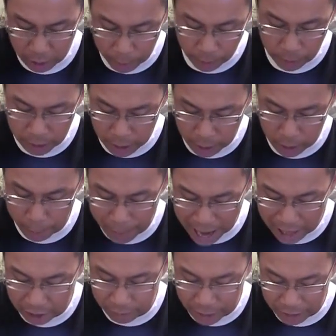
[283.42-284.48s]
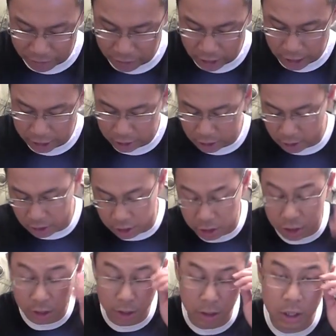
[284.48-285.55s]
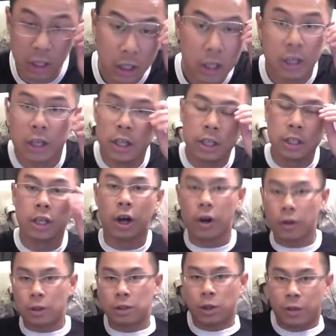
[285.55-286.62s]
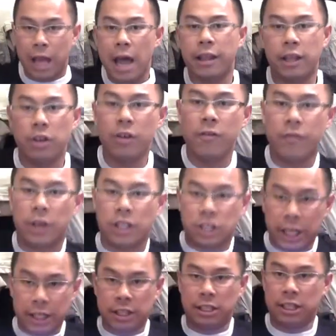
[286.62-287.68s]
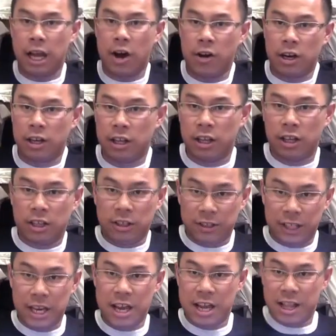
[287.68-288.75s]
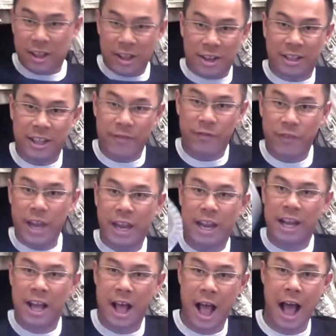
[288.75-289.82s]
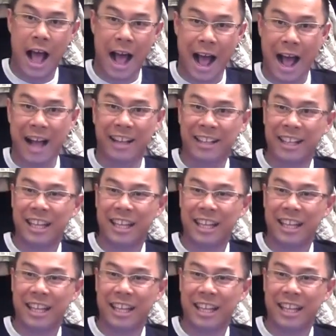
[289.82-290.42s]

the, the, the back of my feet and the, the shoe. So so yeah, they do fit. Check this out. See, look, they fit. Ha!